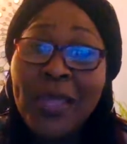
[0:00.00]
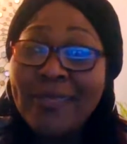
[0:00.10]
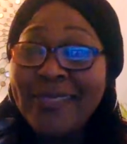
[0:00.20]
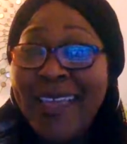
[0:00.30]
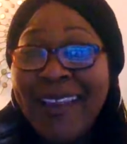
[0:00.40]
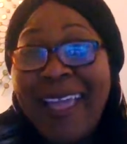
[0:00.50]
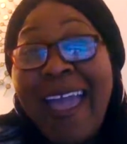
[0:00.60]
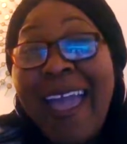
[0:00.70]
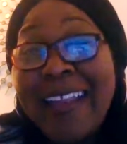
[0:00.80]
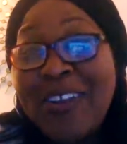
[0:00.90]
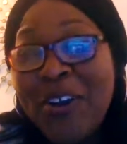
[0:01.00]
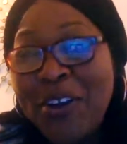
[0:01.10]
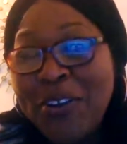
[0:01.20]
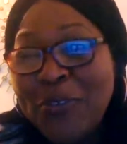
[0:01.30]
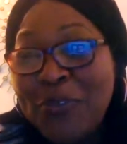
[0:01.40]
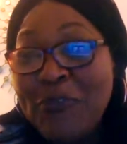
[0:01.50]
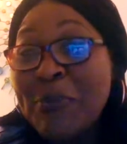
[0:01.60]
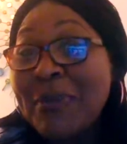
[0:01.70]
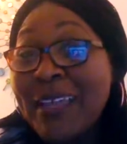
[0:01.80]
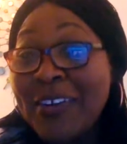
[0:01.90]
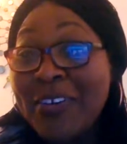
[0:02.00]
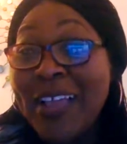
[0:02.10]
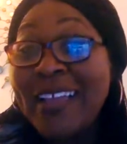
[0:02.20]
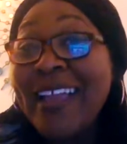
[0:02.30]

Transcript: that had a cardio defibrillator that could